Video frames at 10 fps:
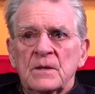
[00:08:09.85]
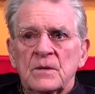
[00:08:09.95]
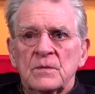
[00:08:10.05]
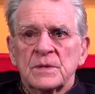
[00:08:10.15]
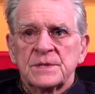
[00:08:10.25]

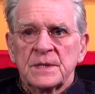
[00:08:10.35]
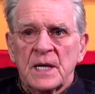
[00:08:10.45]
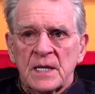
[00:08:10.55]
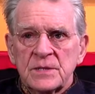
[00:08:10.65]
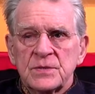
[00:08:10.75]
who was a
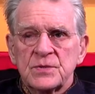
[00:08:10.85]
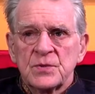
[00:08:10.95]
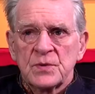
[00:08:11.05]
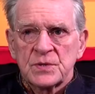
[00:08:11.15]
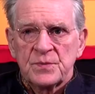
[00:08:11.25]
nice
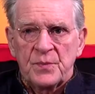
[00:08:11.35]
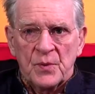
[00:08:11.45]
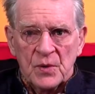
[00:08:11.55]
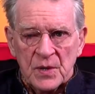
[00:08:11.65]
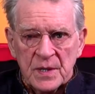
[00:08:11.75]
Jewish
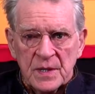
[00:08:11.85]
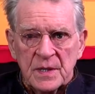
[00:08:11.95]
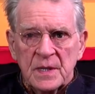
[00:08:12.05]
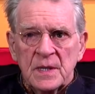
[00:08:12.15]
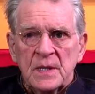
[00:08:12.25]

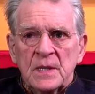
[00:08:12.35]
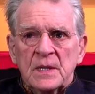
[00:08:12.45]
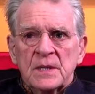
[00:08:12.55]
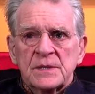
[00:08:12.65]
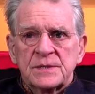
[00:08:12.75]
boy,
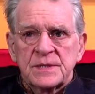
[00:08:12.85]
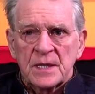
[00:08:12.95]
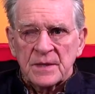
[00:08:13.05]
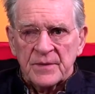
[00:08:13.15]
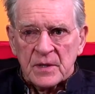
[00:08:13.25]

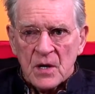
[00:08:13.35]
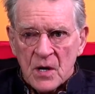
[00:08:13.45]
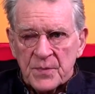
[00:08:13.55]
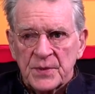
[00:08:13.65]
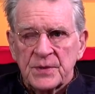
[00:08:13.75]
son of a
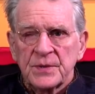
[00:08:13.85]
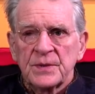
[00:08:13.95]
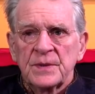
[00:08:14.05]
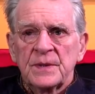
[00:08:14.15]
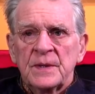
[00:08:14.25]

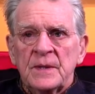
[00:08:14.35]
carpenter,